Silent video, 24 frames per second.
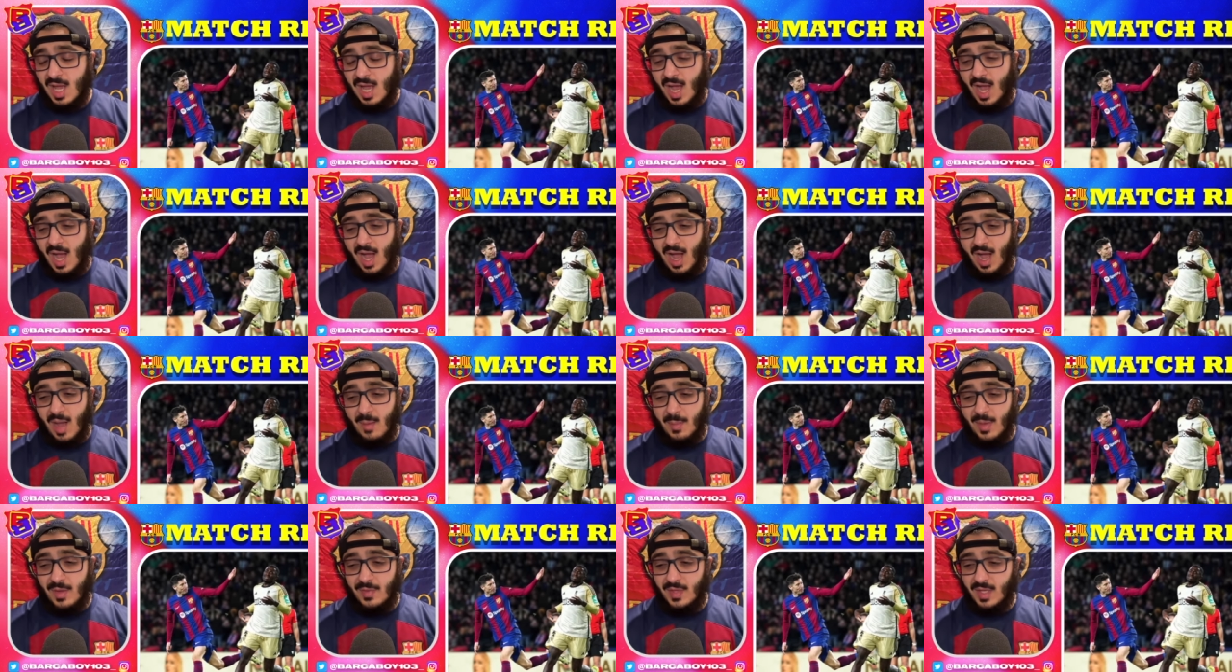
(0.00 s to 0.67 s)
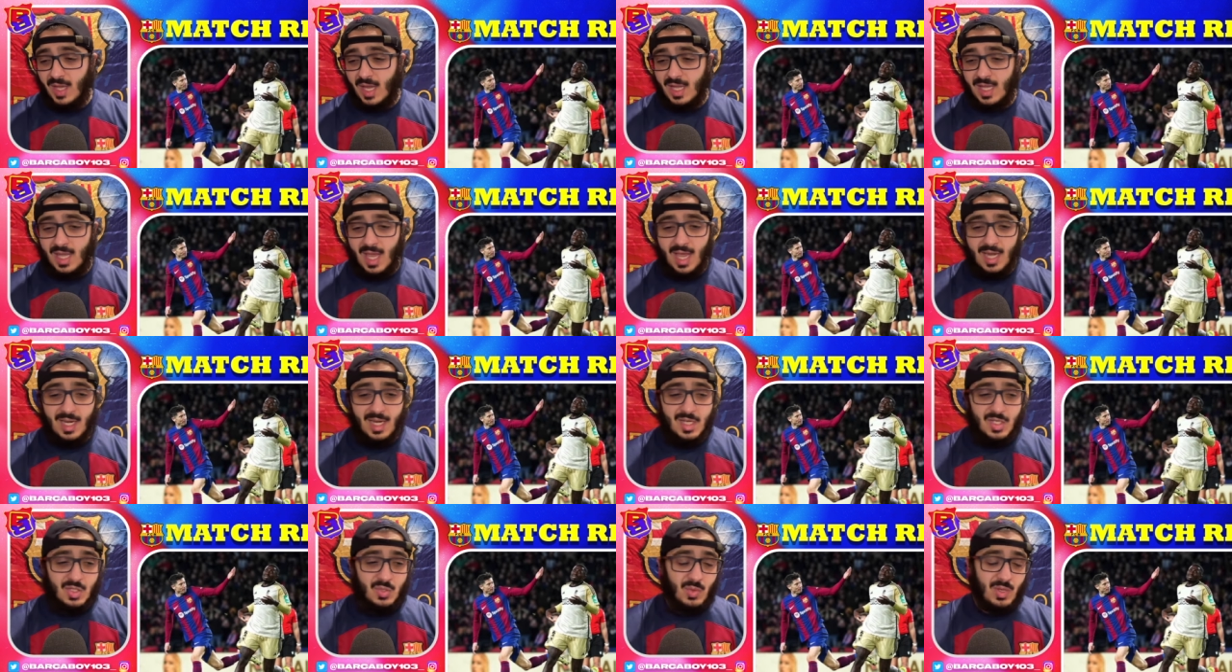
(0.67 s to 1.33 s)
Um, I think,
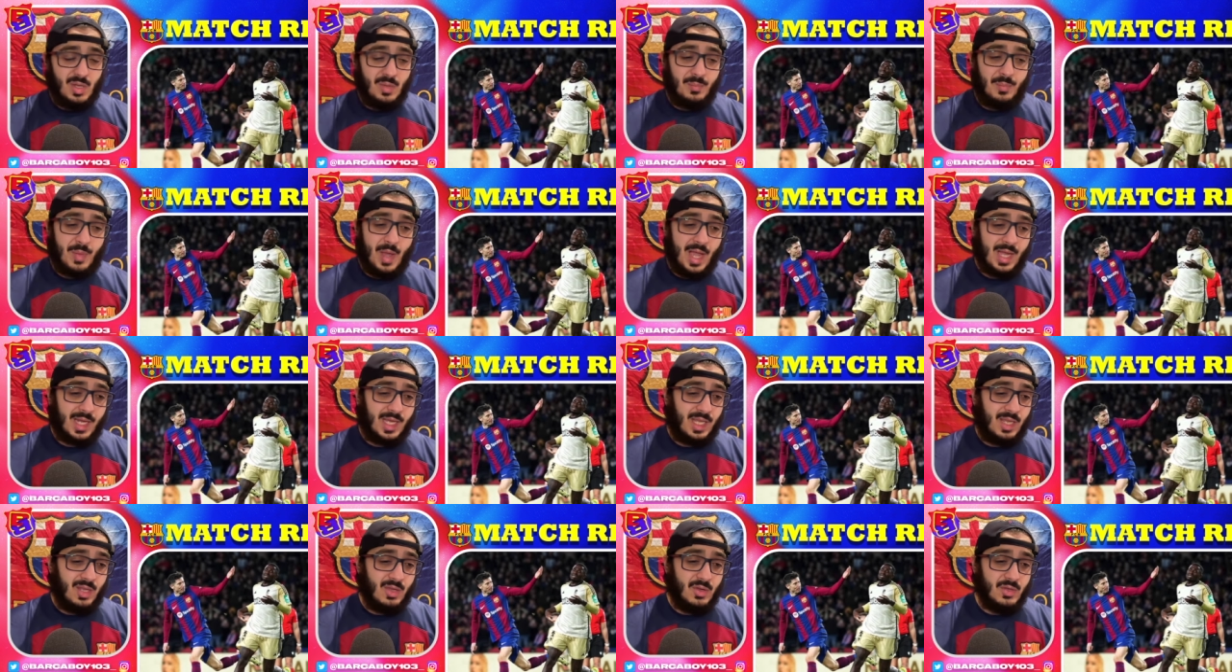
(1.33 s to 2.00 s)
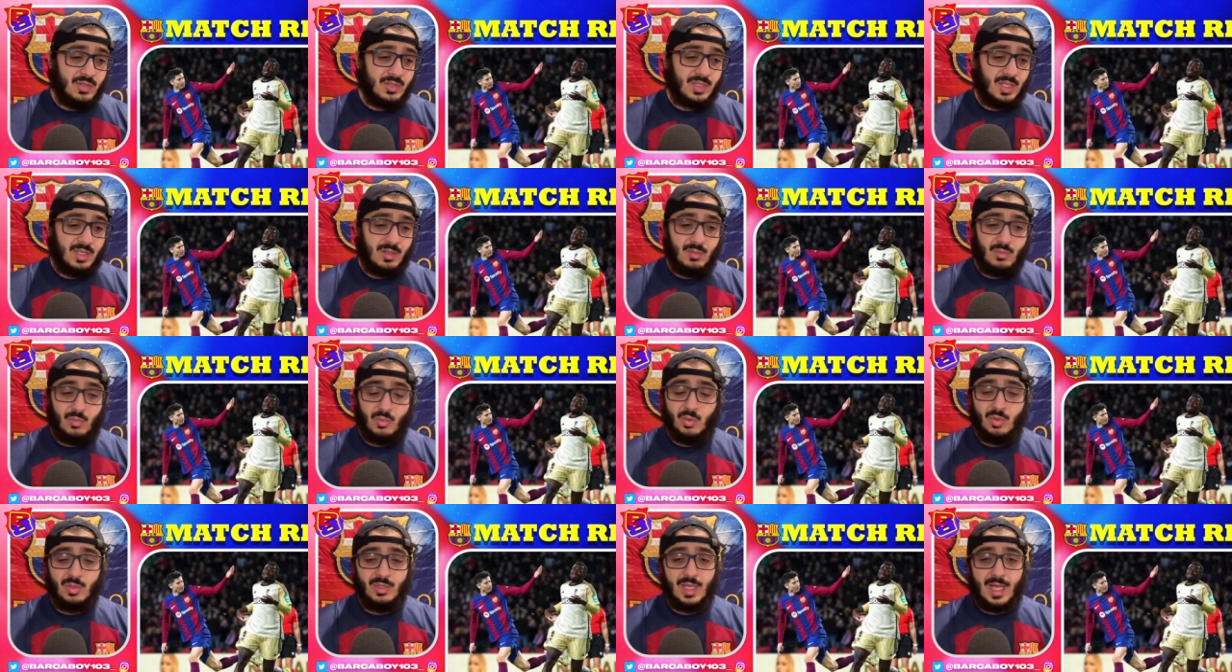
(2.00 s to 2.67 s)
again, he's doing back heels and
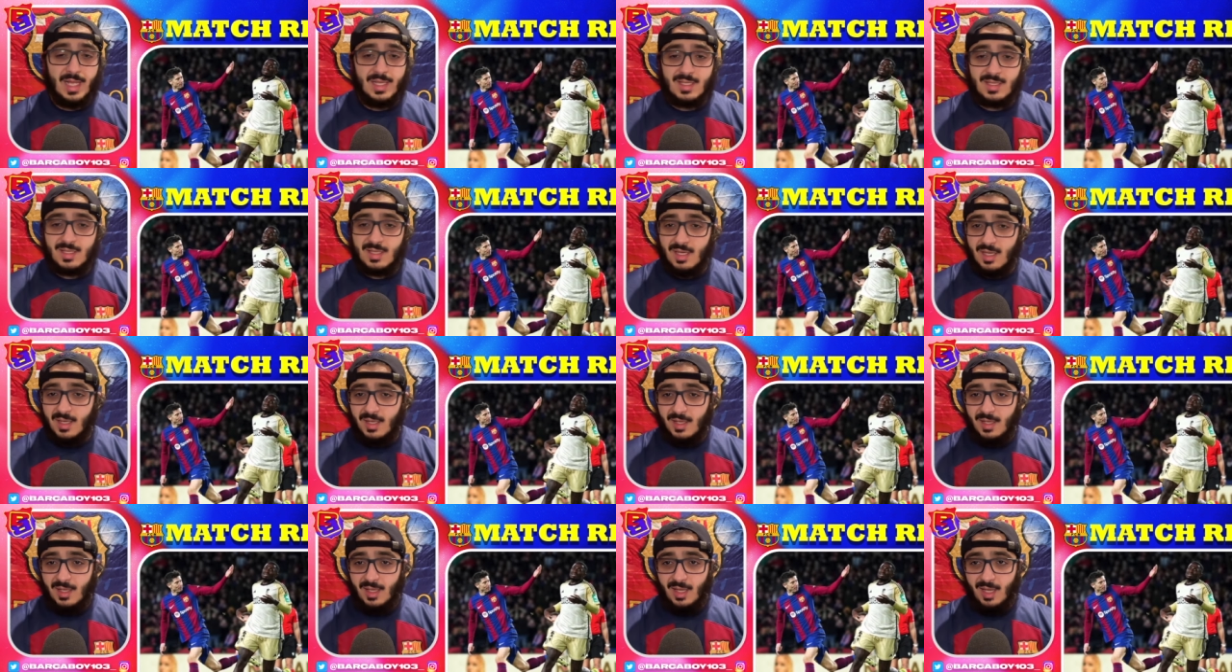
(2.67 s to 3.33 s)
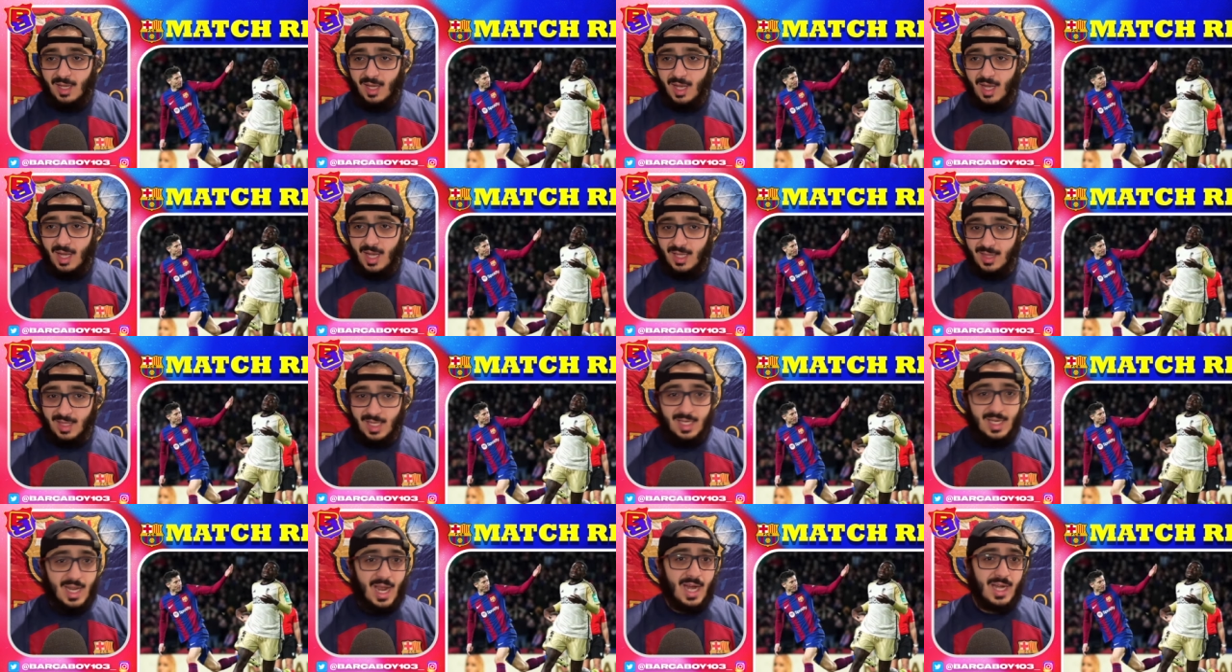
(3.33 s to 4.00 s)
roulettes uh, in
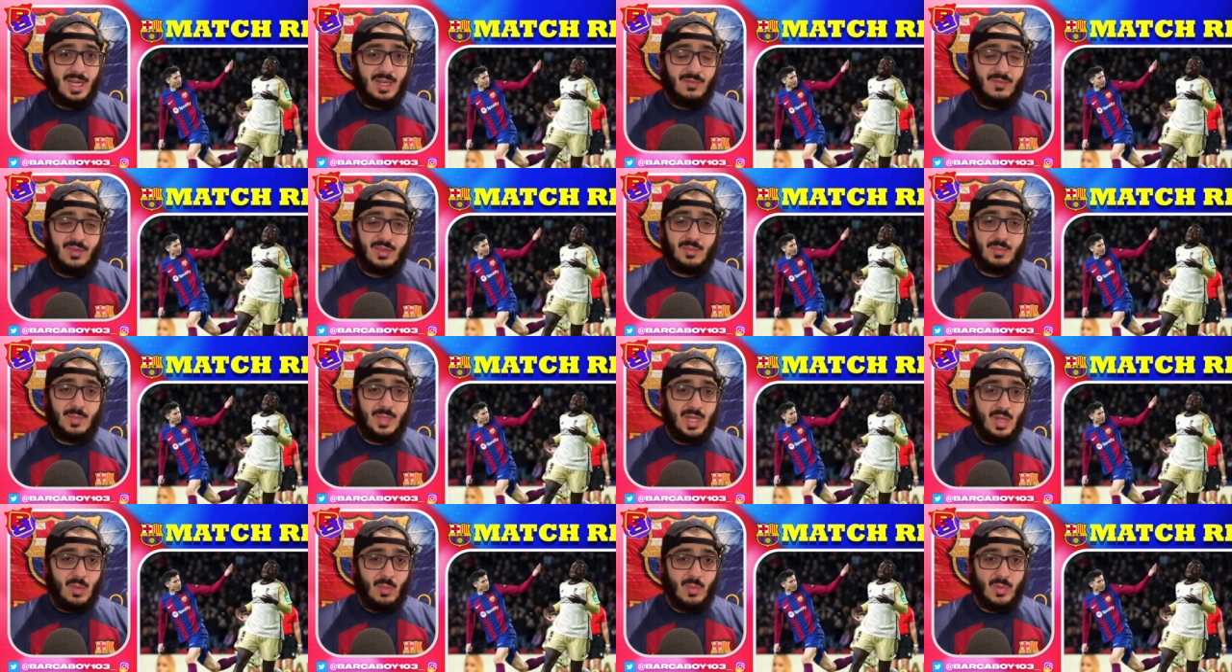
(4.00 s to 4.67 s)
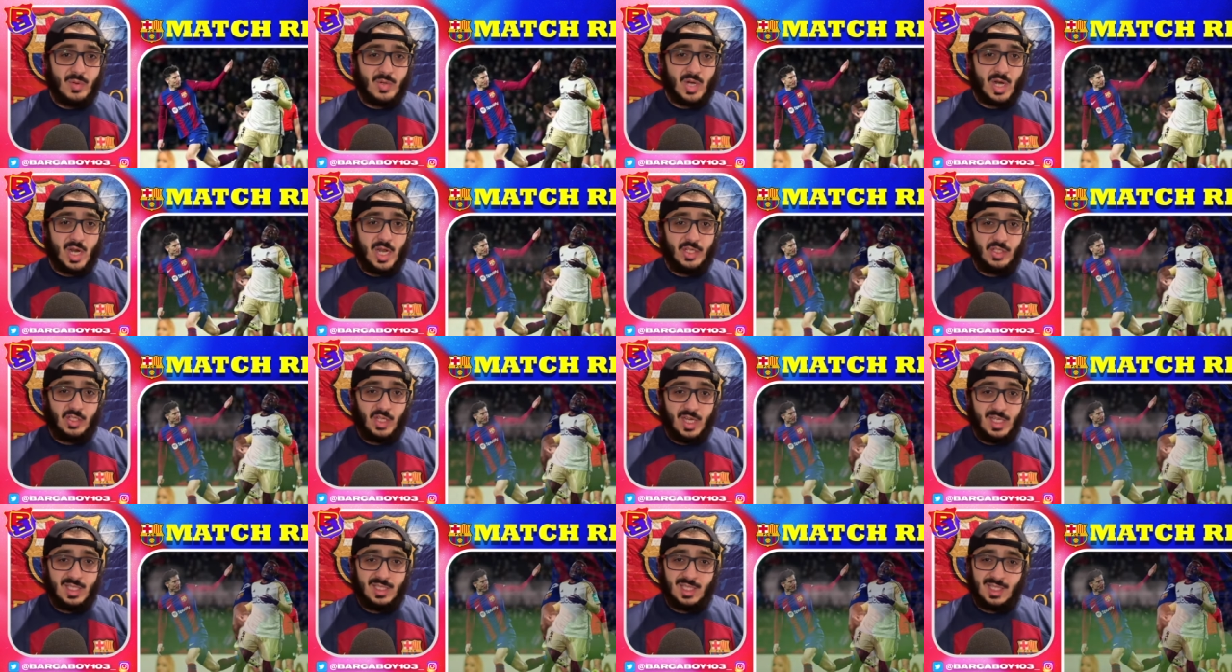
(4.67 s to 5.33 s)
the 95th minute when we're trying to
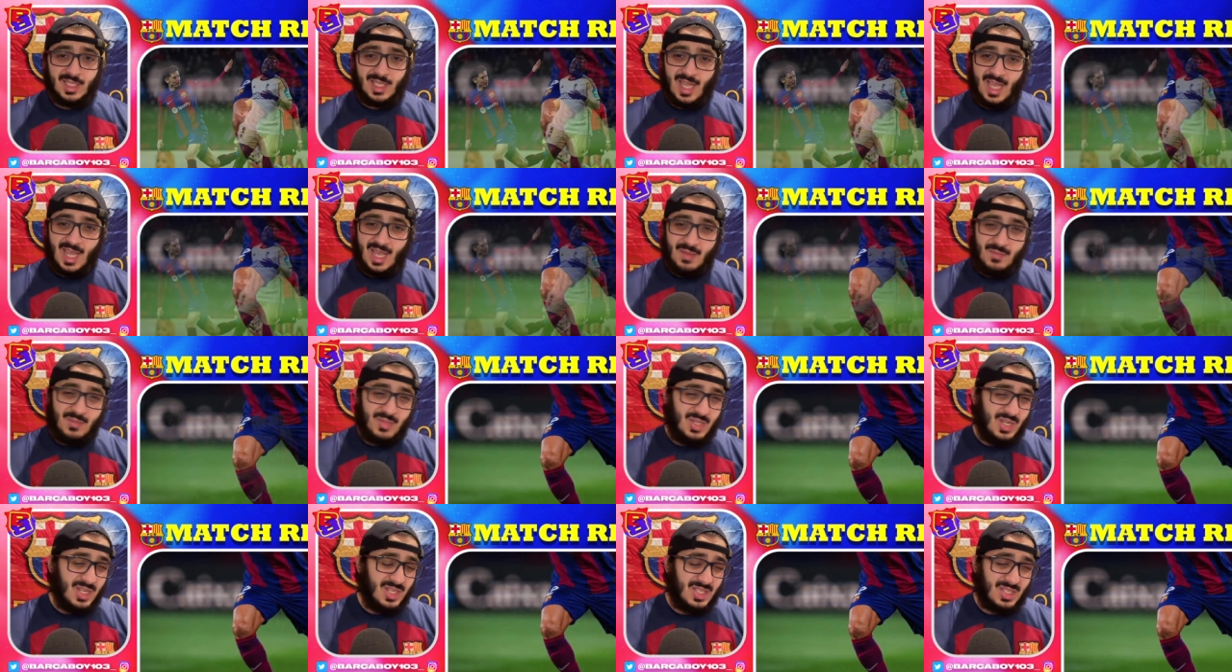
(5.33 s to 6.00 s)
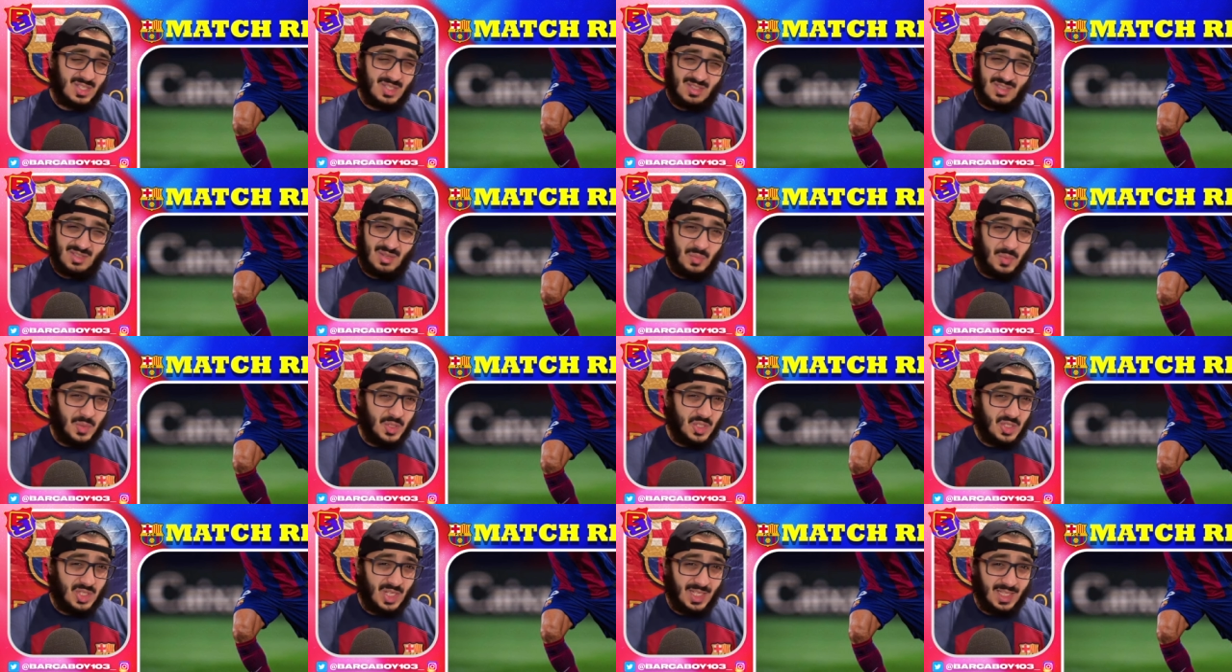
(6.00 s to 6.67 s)
chase the game. Just
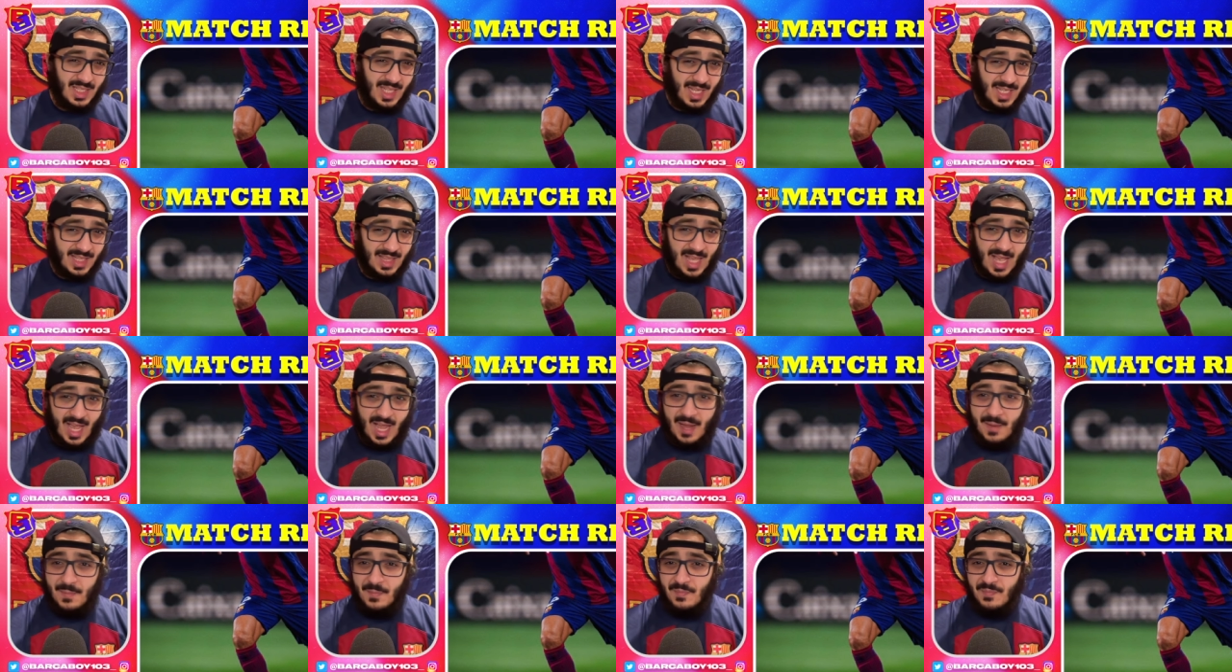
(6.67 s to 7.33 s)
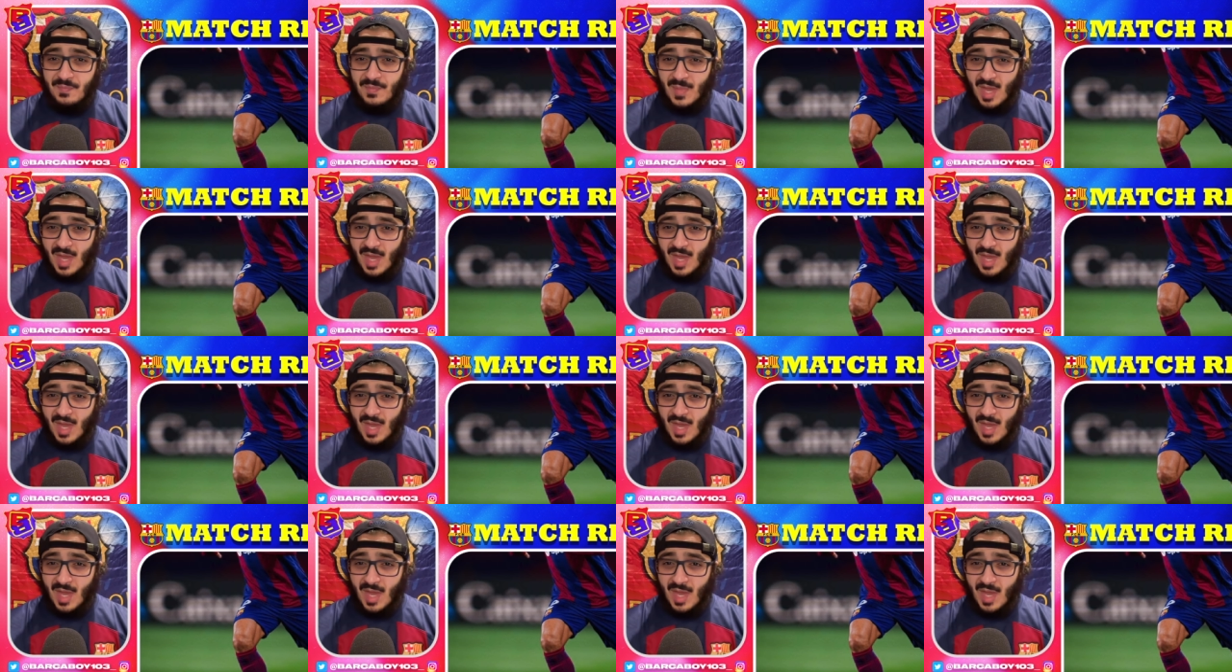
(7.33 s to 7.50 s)
stupid shit like that.